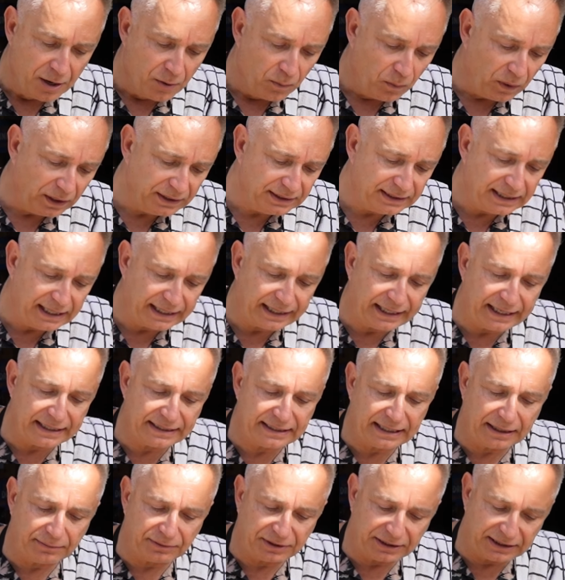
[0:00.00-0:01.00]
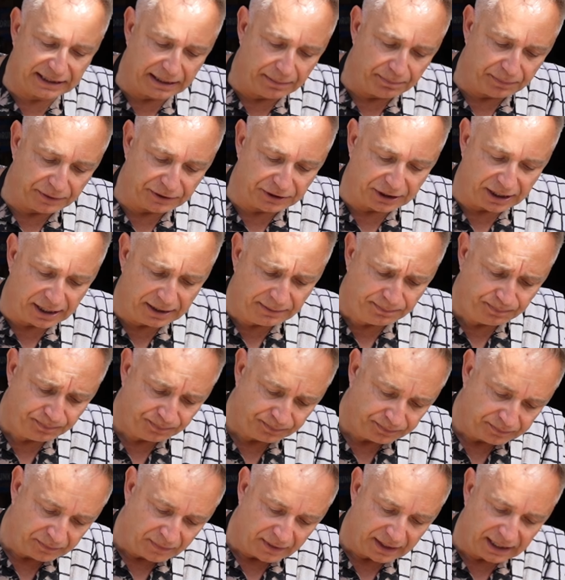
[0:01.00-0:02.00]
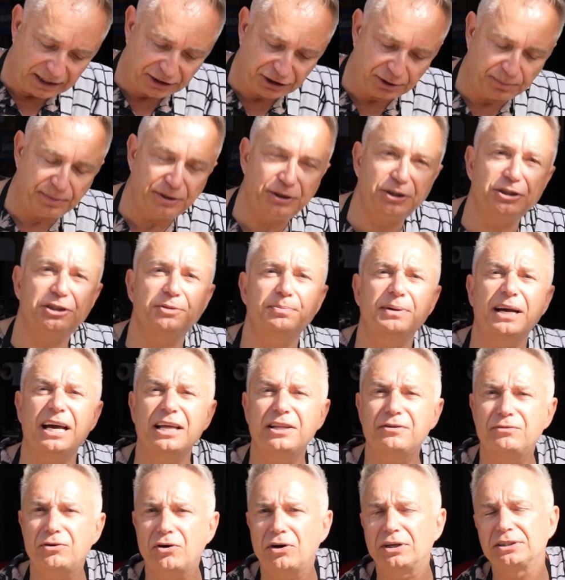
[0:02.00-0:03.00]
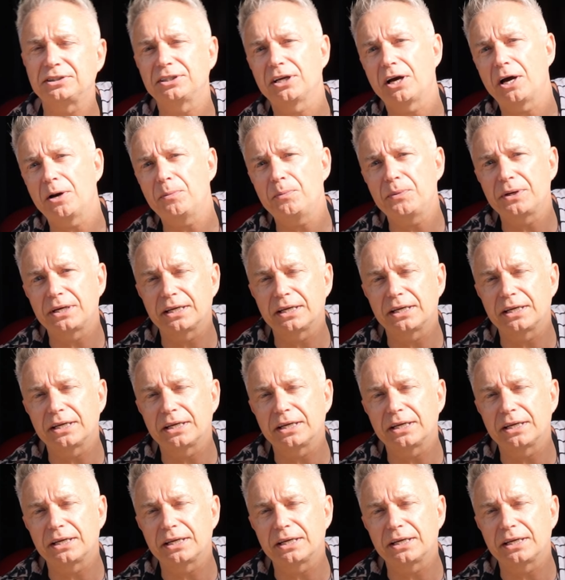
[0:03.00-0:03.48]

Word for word: Once that gets up to temperature, that should be just about the right time.